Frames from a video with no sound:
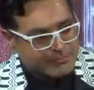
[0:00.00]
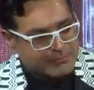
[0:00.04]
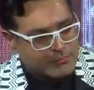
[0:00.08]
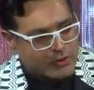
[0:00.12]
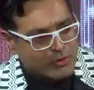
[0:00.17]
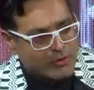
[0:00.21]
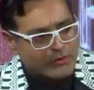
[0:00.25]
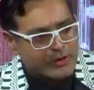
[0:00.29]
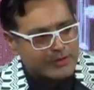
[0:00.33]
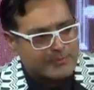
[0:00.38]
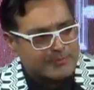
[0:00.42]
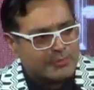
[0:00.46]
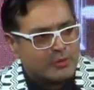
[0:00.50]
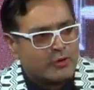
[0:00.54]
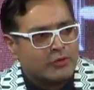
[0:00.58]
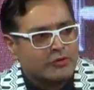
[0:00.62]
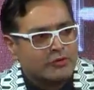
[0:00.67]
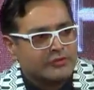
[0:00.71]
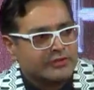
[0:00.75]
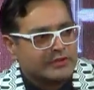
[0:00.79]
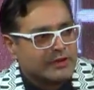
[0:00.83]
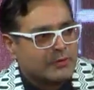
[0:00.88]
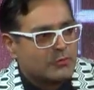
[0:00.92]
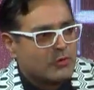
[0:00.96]
is more
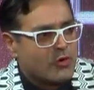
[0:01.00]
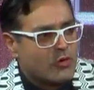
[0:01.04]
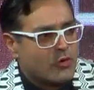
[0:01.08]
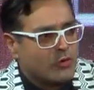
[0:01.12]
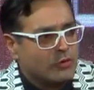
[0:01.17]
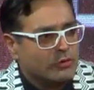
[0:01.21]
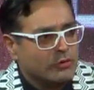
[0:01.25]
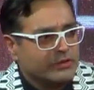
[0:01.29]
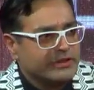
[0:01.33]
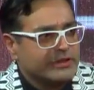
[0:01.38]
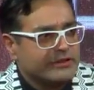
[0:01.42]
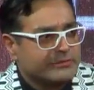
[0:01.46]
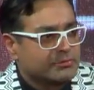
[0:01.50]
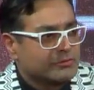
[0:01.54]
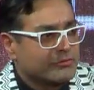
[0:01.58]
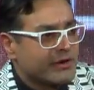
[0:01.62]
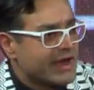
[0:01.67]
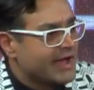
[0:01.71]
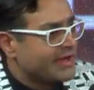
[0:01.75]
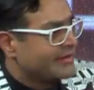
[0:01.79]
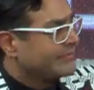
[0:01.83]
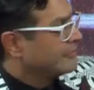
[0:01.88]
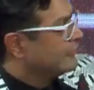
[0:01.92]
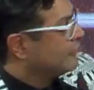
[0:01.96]
important than what all these
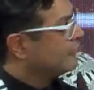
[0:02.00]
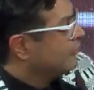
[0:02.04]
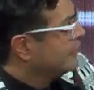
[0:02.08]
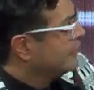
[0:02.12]
brands and